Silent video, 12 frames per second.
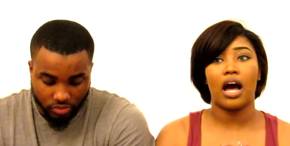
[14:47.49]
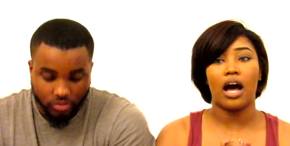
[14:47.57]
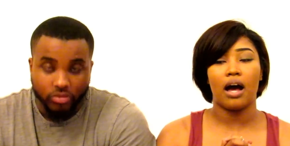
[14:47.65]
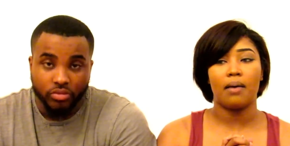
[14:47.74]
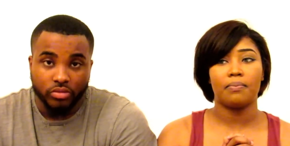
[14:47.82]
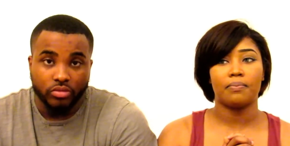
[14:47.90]

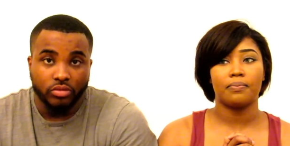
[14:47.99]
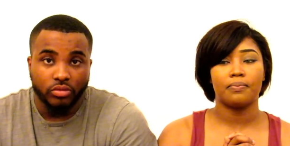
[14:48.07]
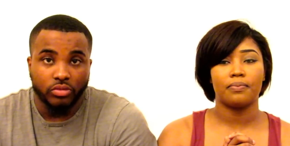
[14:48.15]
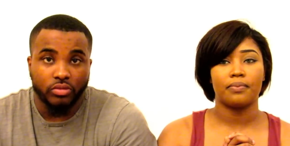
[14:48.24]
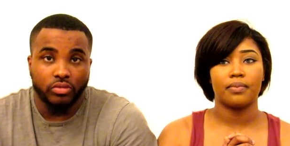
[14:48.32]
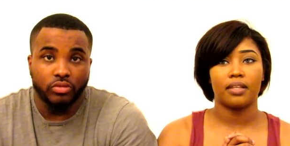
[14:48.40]
Speaker 1: um,
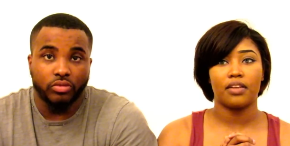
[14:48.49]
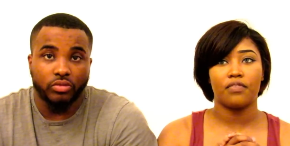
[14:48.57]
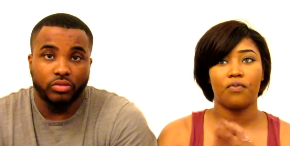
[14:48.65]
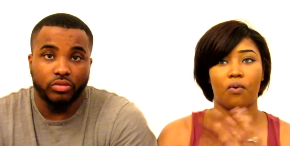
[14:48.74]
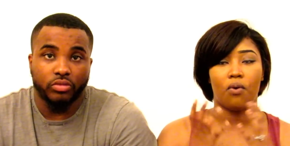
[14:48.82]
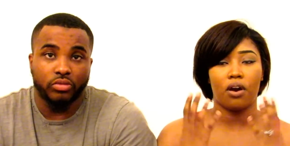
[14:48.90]

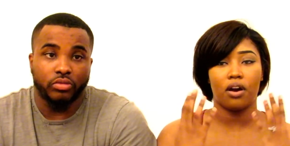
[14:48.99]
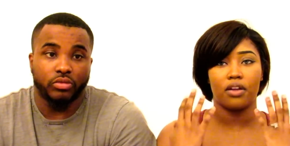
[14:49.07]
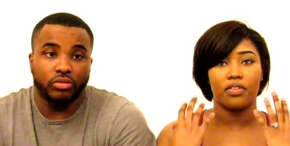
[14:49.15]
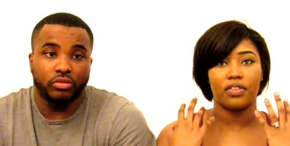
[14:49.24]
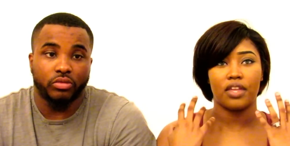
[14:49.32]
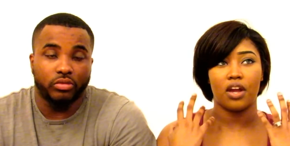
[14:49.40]
for
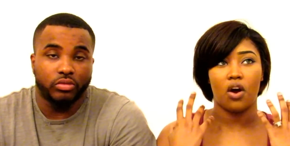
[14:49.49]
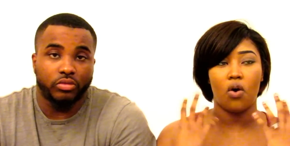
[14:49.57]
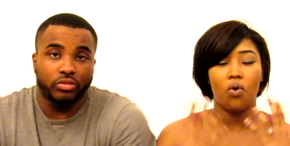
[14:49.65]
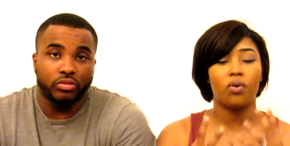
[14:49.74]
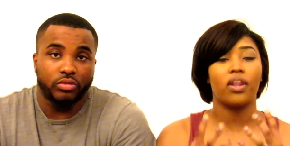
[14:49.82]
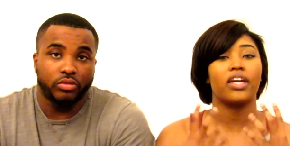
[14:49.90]
the
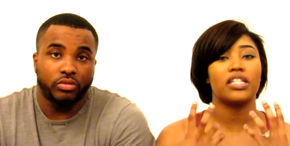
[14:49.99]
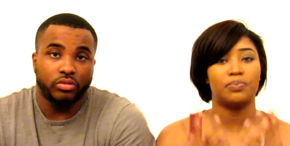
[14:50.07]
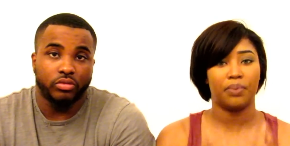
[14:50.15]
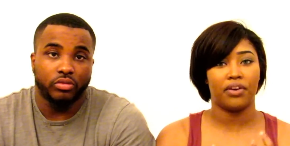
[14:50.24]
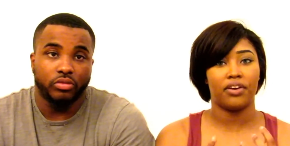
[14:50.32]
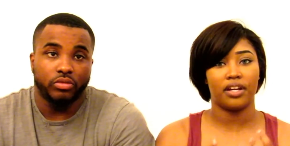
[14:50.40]
whole
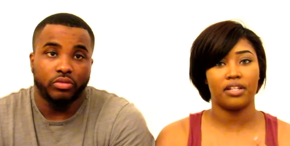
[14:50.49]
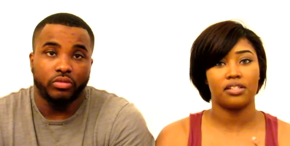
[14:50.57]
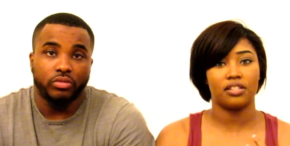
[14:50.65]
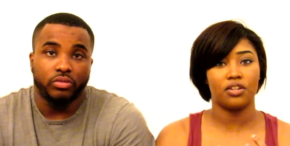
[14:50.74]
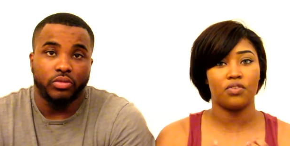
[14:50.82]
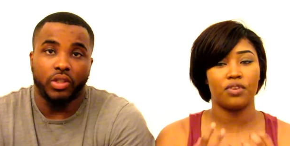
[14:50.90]

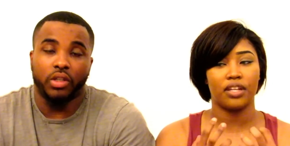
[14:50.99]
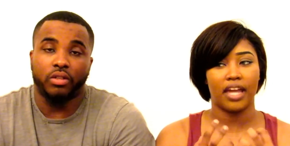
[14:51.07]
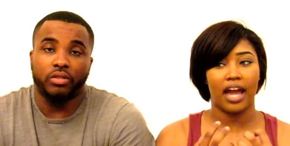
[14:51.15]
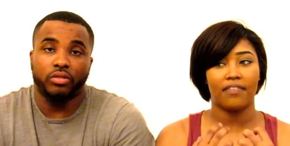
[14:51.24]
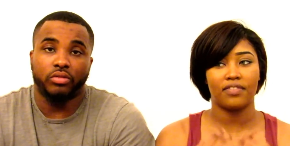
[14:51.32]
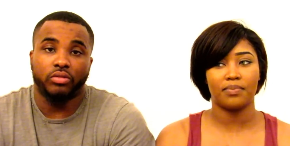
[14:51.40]
experience. You really
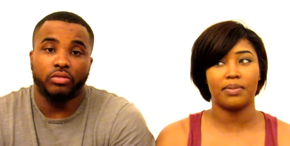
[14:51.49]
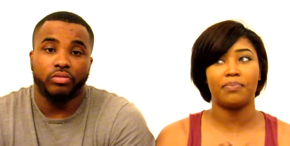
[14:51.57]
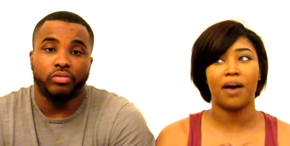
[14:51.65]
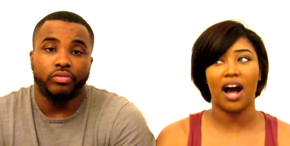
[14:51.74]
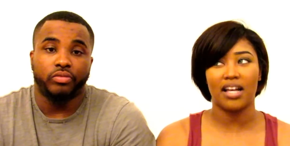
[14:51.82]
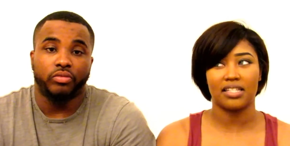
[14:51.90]
have to be
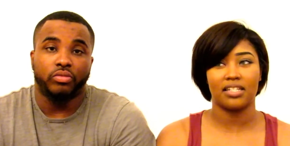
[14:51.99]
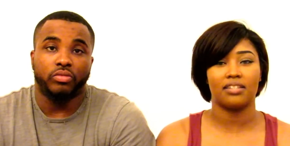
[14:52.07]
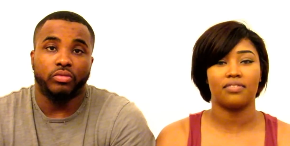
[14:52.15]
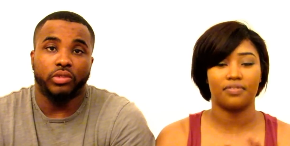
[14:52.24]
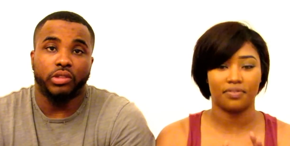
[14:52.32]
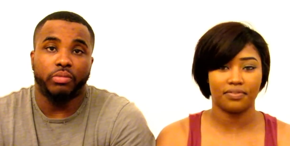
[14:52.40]
positive.
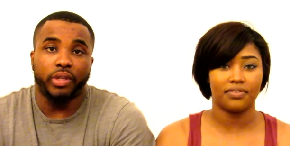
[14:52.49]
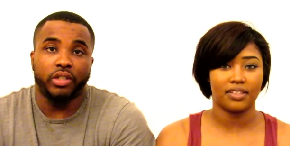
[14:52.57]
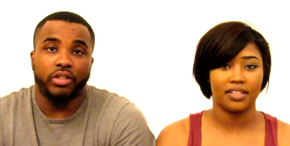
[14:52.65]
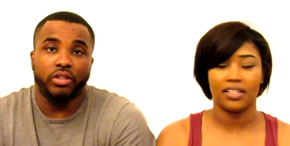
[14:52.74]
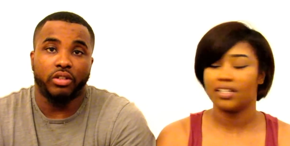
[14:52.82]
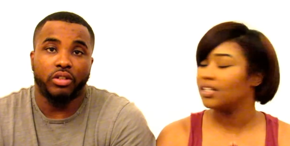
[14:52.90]
And
Speaker 2: make
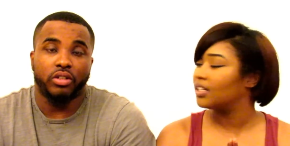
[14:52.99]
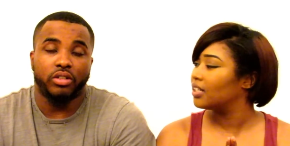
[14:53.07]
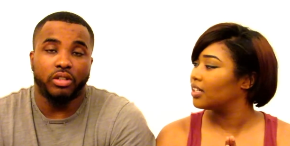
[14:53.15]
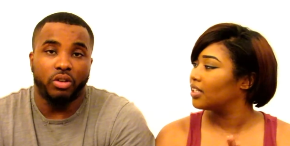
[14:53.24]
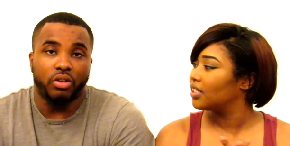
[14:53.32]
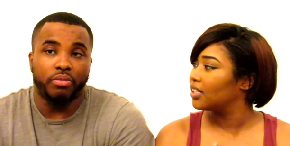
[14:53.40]
sure your
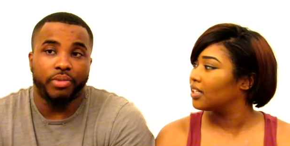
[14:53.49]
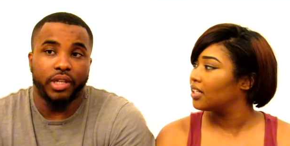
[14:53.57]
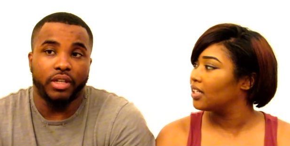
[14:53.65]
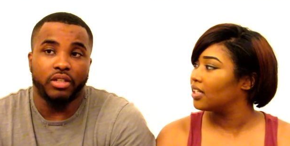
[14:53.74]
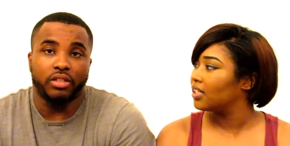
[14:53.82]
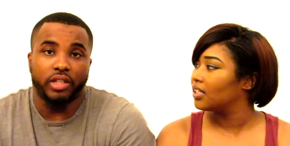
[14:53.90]

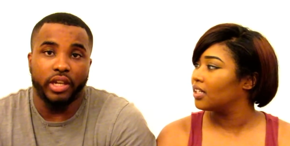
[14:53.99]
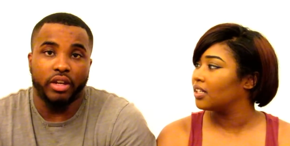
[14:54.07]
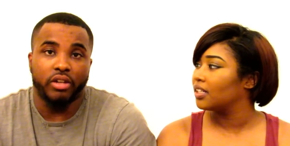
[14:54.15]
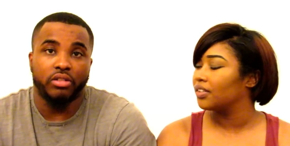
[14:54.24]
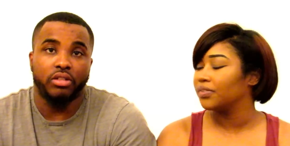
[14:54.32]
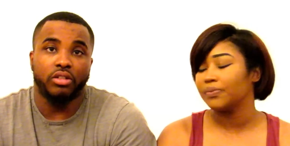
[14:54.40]
soulmate is
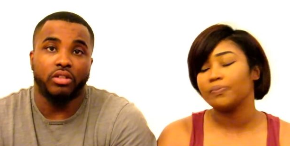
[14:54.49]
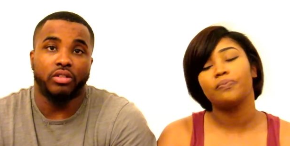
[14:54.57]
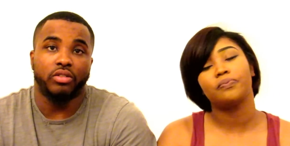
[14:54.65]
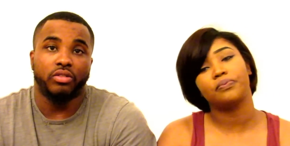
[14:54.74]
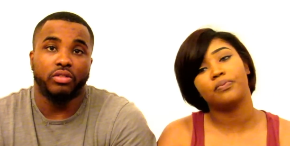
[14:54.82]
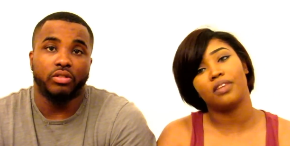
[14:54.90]
there to
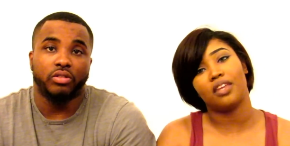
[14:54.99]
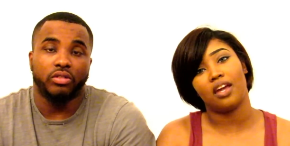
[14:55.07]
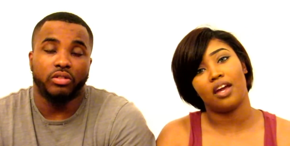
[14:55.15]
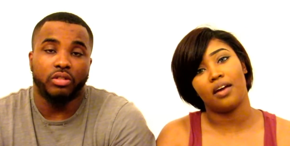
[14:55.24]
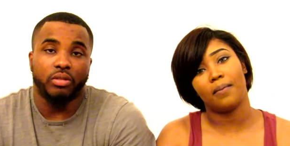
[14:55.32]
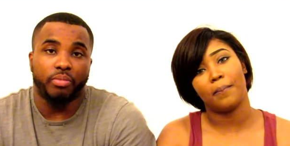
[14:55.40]

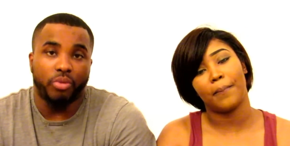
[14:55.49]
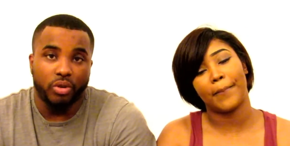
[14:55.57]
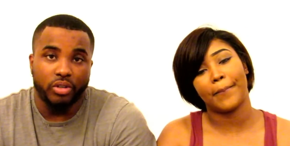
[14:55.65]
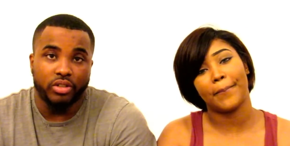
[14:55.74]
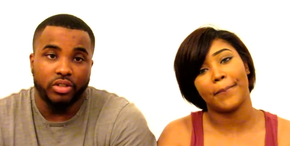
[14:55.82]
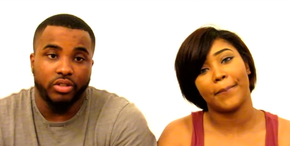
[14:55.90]

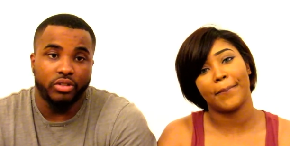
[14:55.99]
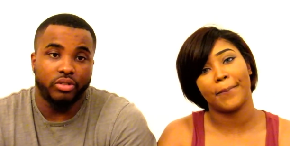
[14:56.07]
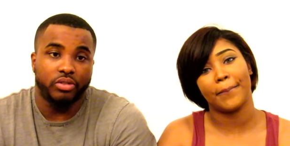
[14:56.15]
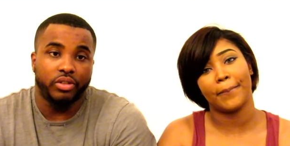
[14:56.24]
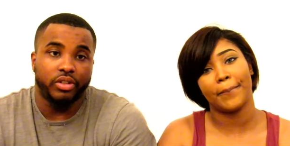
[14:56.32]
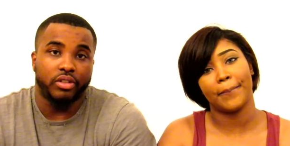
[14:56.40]
support
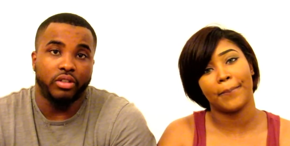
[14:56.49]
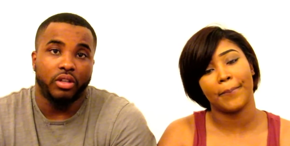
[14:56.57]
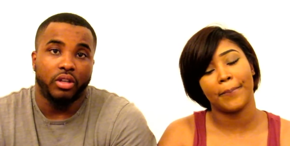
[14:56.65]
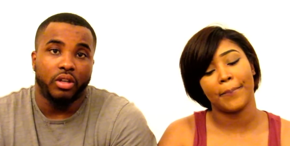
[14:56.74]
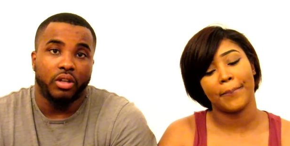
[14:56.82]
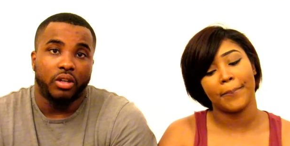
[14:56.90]
you and
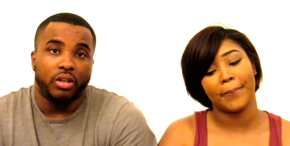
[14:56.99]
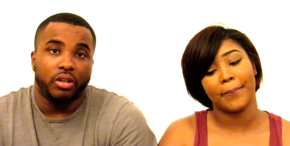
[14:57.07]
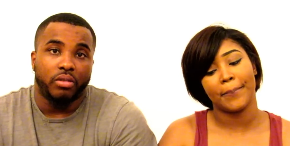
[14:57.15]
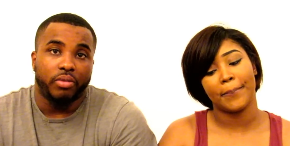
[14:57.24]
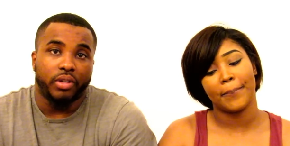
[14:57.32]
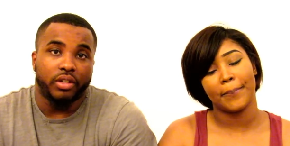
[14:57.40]

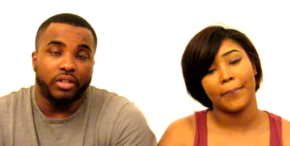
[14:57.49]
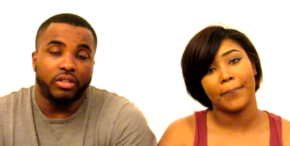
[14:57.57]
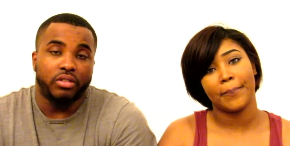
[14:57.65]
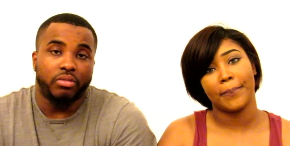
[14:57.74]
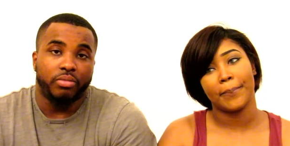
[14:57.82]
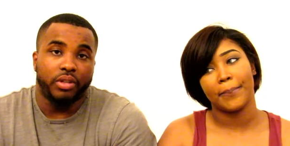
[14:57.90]
because it's
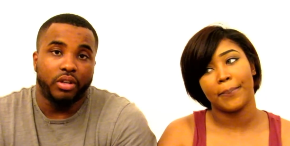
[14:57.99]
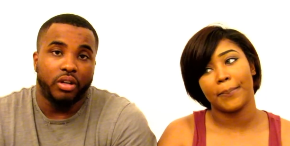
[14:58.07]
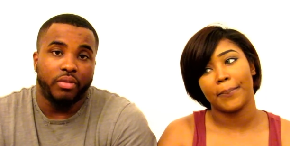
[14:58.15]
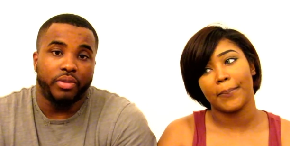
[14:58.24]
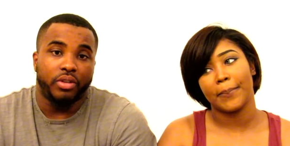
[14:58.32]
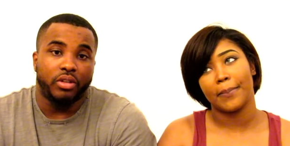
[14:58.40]
gonna be
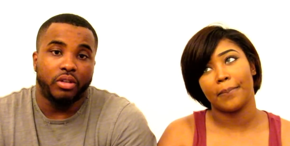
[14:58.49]
hard when